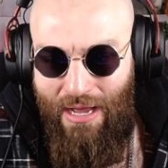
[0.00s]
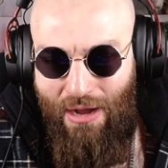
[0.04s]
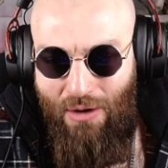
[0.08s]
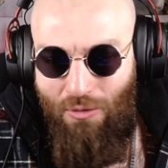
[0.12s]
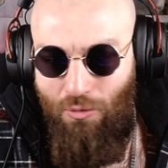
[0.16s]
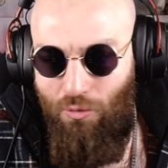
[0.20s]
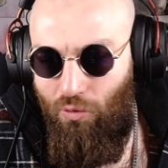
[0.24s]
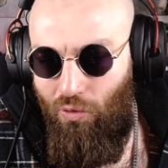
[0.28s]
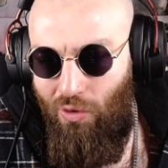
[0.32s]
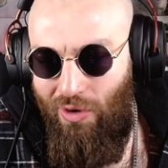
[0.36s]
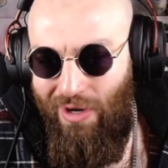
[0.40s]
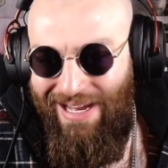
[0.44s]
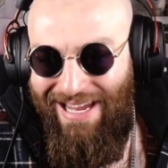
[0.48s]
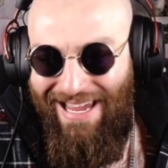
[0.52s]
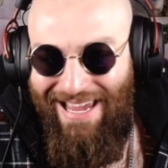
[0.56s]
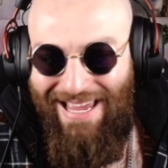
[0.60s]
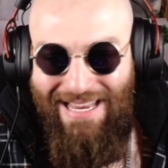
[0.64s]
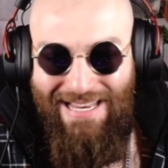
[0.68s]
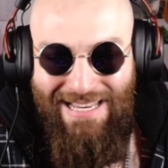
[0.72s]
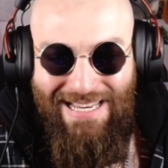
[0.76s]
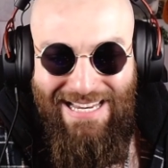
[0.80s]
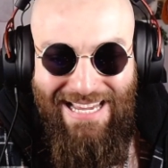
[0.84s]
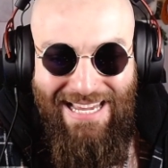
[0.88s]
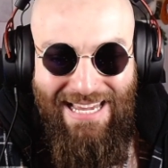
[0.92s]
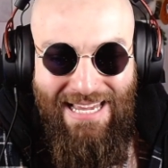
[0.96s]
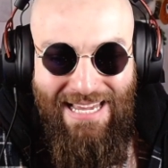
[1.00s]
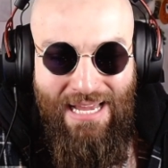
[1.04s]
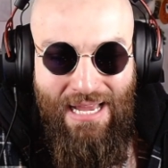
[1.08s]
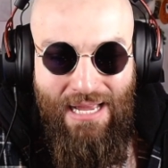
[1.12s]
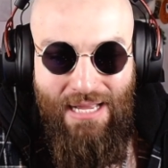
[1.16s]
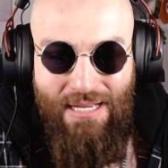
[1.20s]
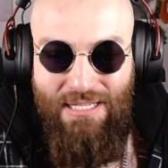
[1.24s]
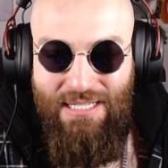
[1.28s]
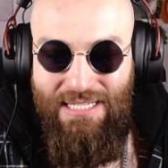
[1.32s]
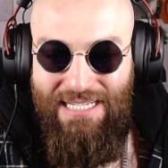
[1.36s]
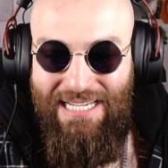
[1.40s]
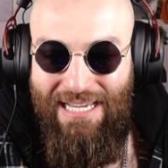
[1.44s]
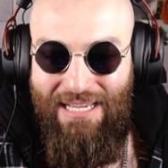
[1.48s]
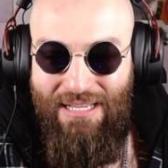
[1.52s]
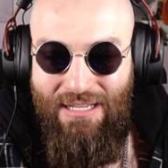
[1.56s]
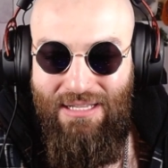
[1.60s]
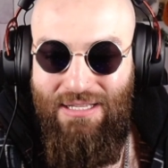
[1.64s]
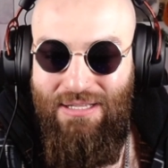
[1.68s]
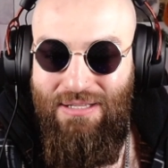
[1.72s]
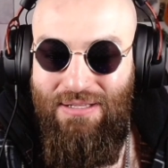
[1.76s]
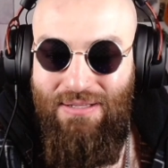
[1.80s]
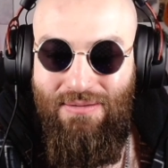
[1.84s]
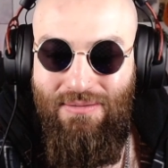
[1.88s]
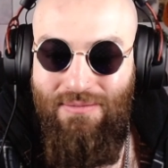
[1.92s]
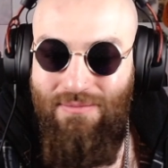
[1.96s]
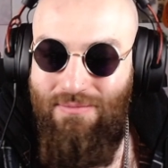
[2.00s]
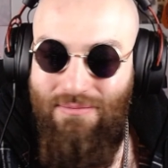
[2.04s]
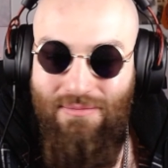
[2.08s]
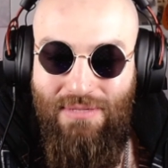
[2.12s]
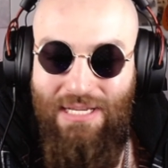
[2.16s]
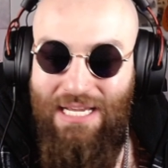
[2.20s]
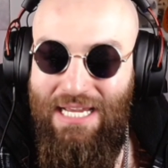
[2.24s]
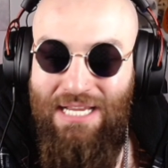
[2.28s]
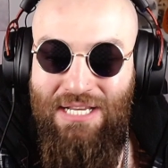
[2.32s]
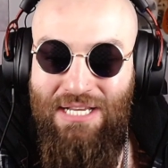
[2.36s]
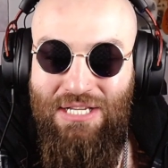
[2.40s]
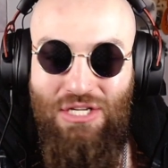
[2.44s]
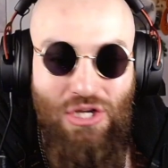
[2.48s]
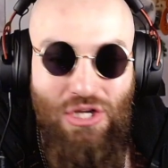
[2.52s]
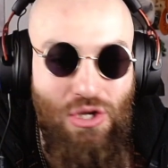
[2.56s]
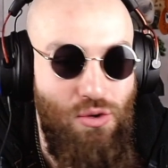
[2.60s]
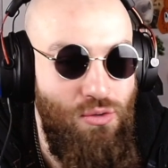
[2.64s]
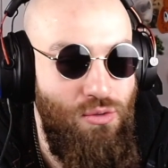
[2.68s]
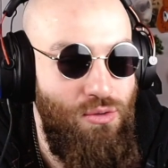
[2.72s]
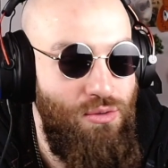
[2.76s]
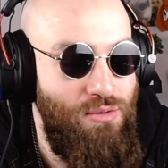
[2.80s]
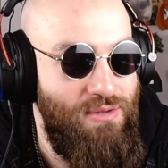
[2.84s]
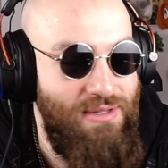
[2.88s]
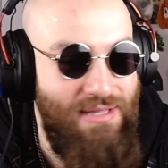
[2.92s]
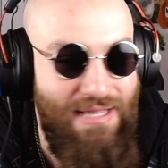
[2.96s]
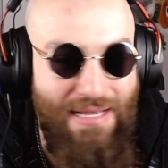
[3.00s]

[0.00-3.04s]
Rook d to d2.